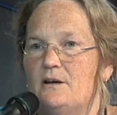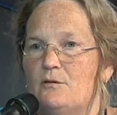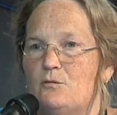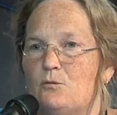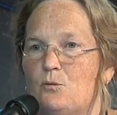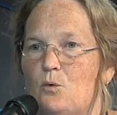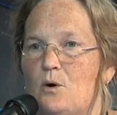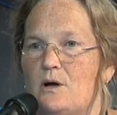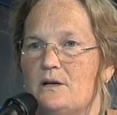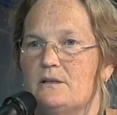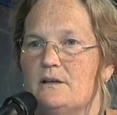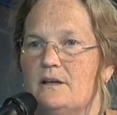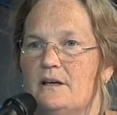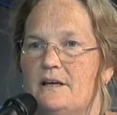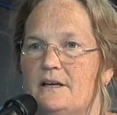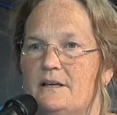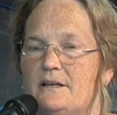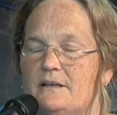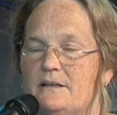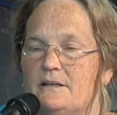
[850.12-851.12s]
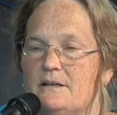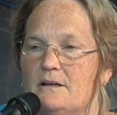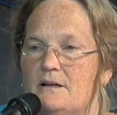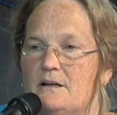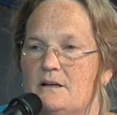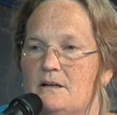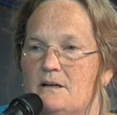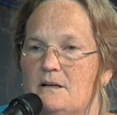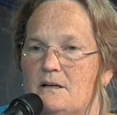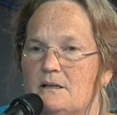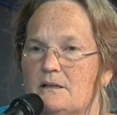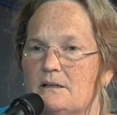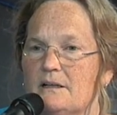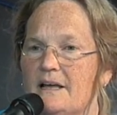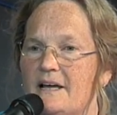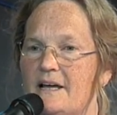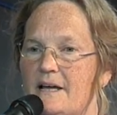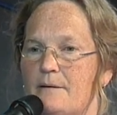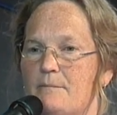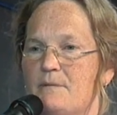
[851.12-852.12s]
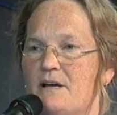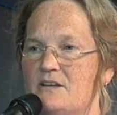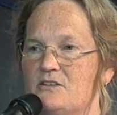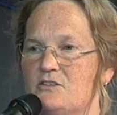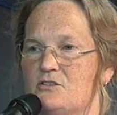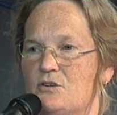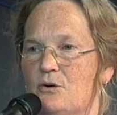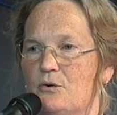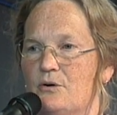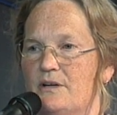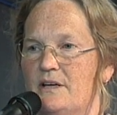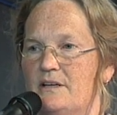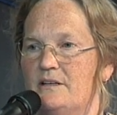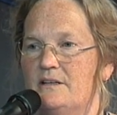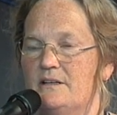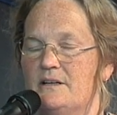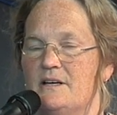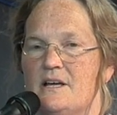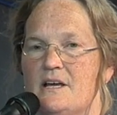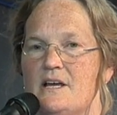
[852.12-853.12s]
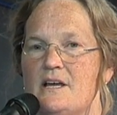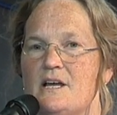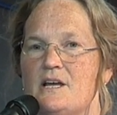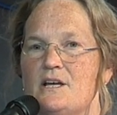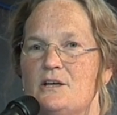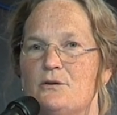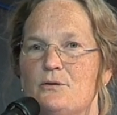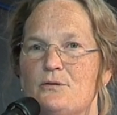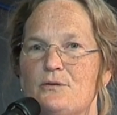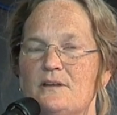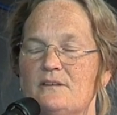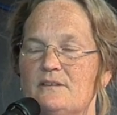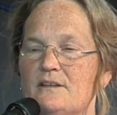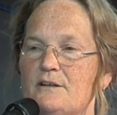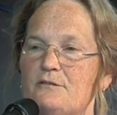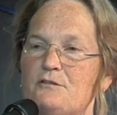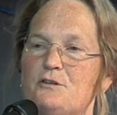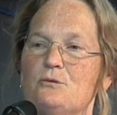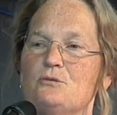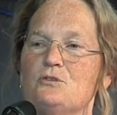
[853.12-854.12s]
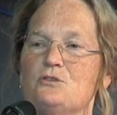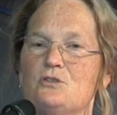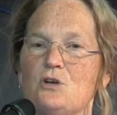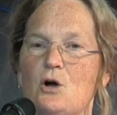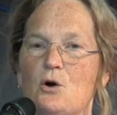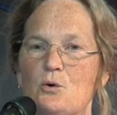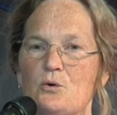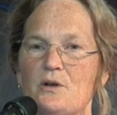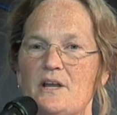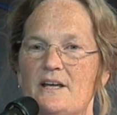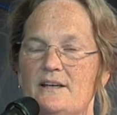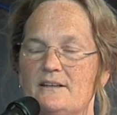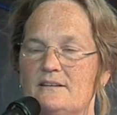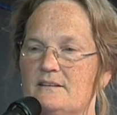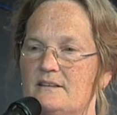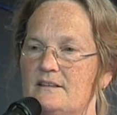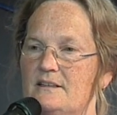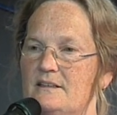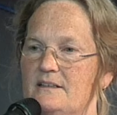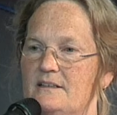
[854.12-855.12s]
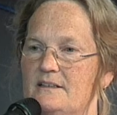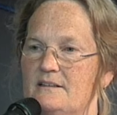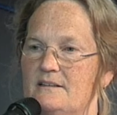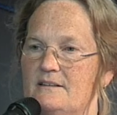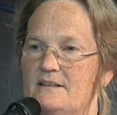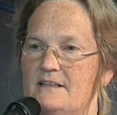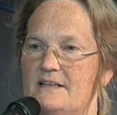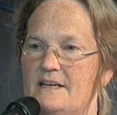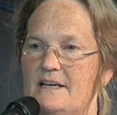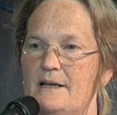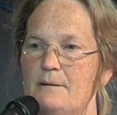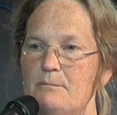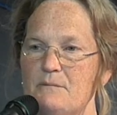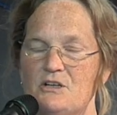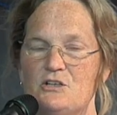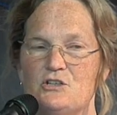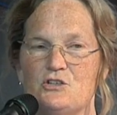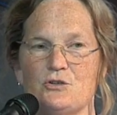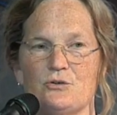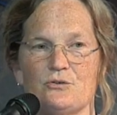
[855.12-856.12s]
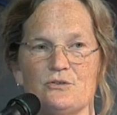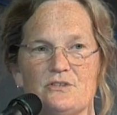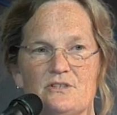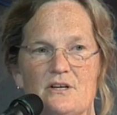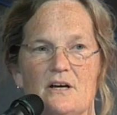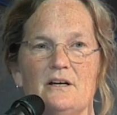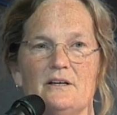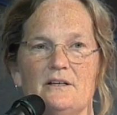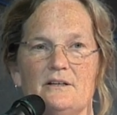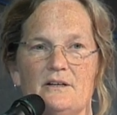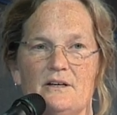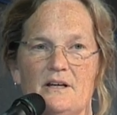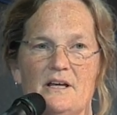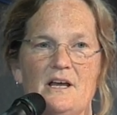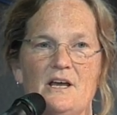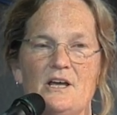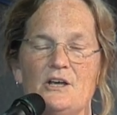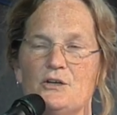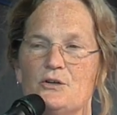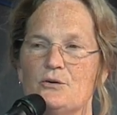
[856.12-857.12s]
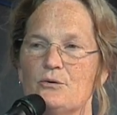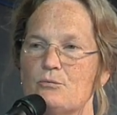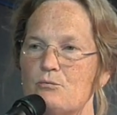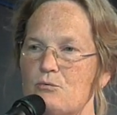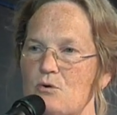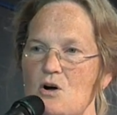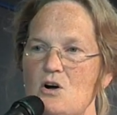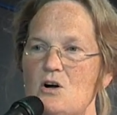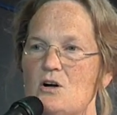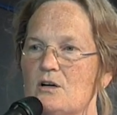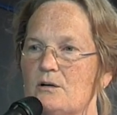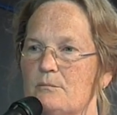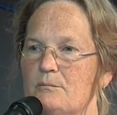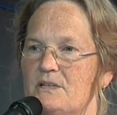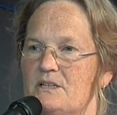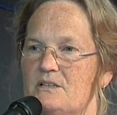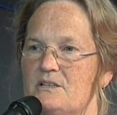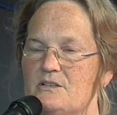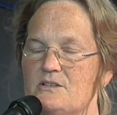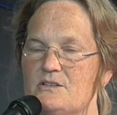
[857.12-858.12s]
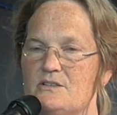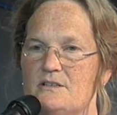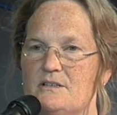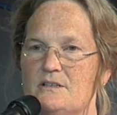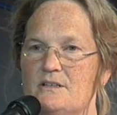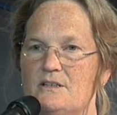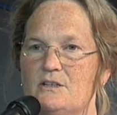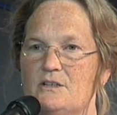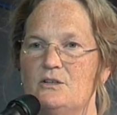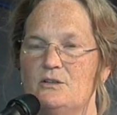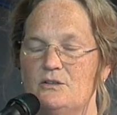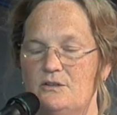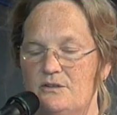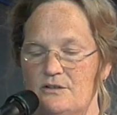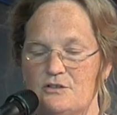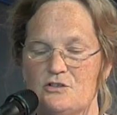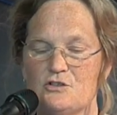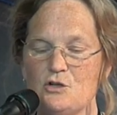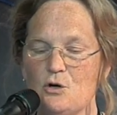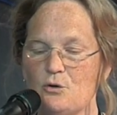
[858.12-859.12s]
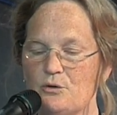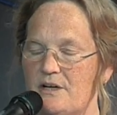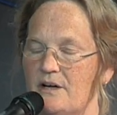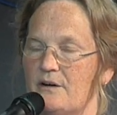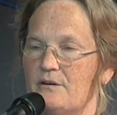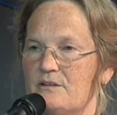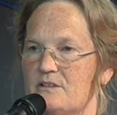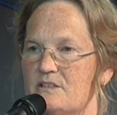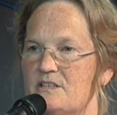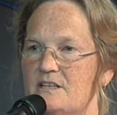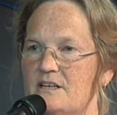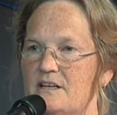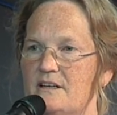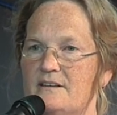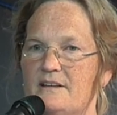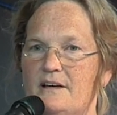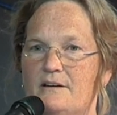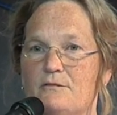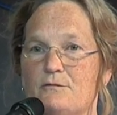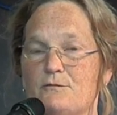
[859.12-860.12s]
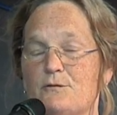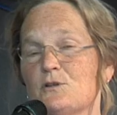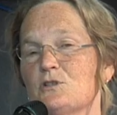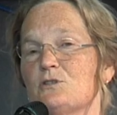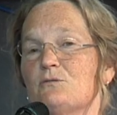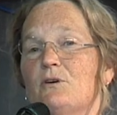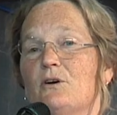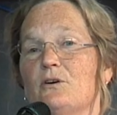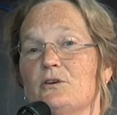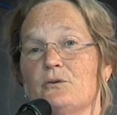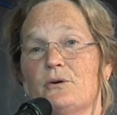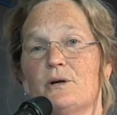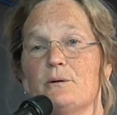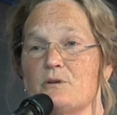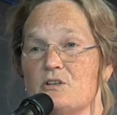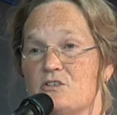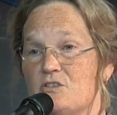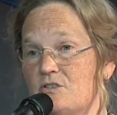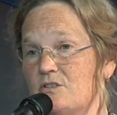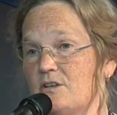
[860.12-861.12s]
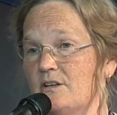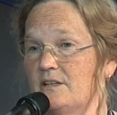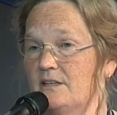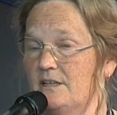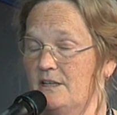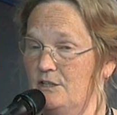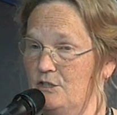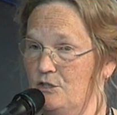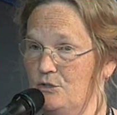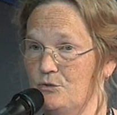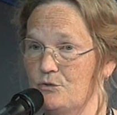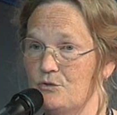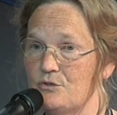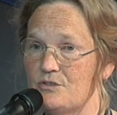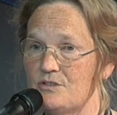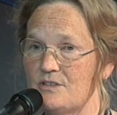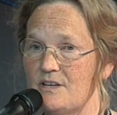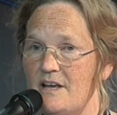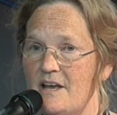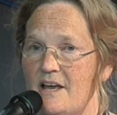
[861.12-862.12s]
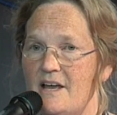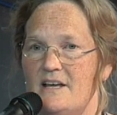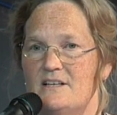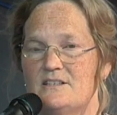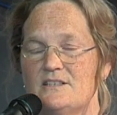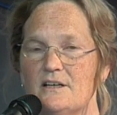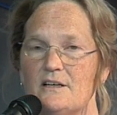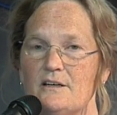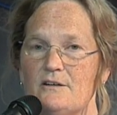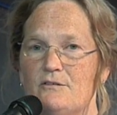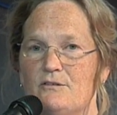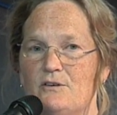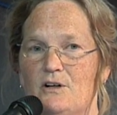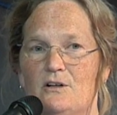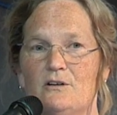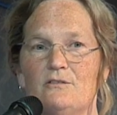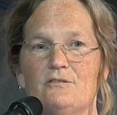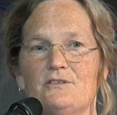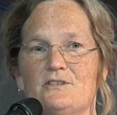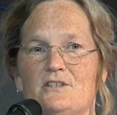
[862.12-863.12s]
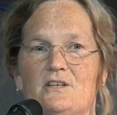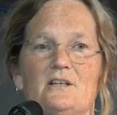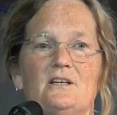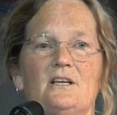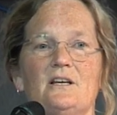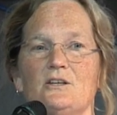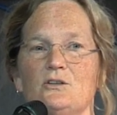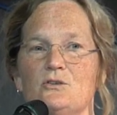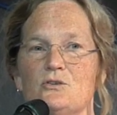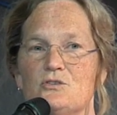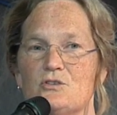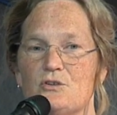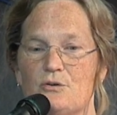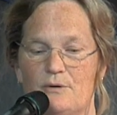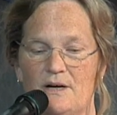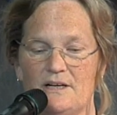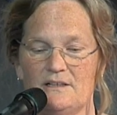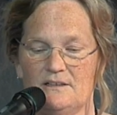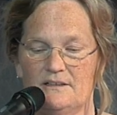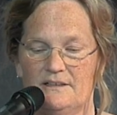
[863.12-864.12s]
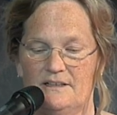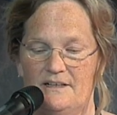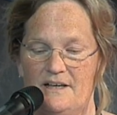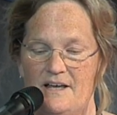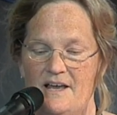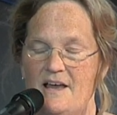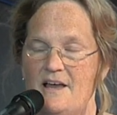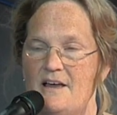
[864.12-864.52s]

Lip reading: of what a GLAM has donated, you think that if you donate the image, you're done. You're wrong, because there's no guarantee that, first of all, your image is going to get used, and second of all, if it's going to get used correctly.